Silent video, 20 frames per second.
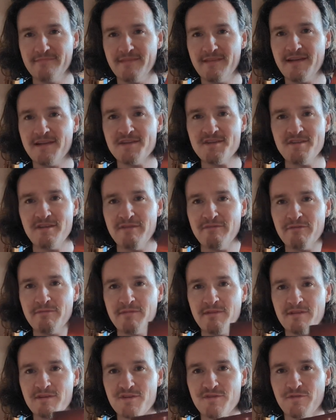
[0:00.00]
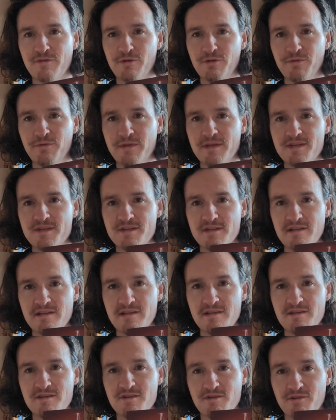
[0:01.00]
Thanks to everybody that's followed this
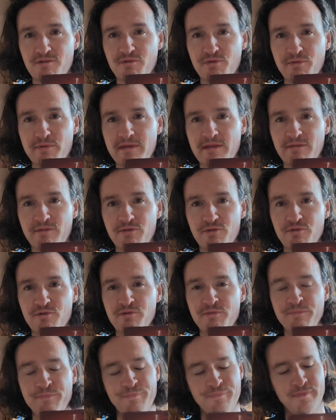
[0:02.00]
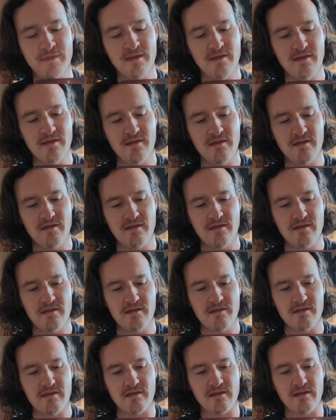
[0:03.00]
series all the way through.
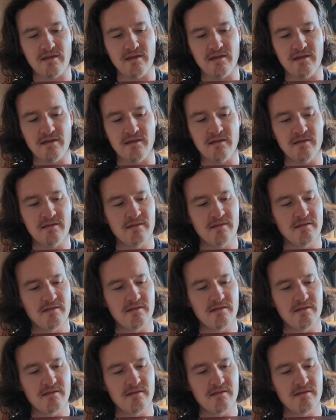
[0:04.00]
I